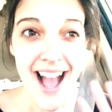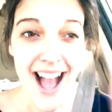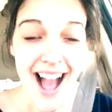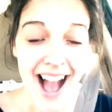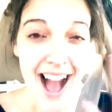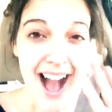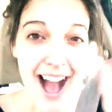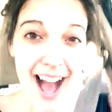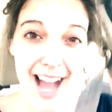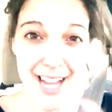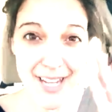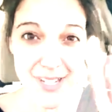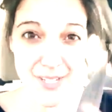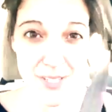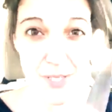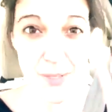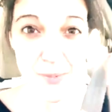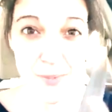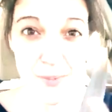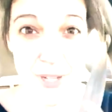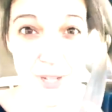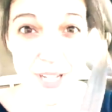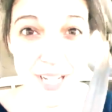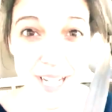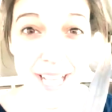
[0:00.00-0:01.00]
Hi,
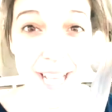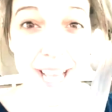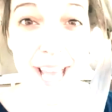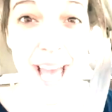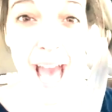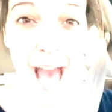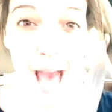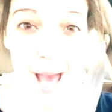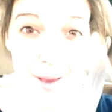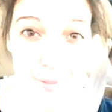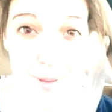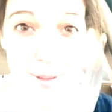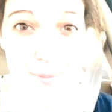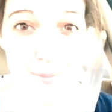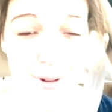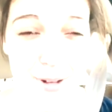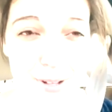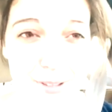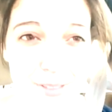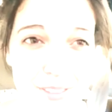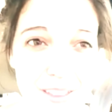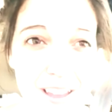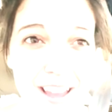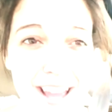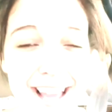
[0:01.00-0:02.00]
Sabrina. Happy
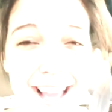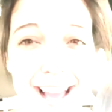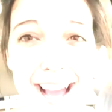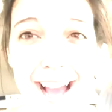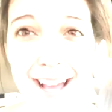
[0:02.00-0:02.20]
birthday.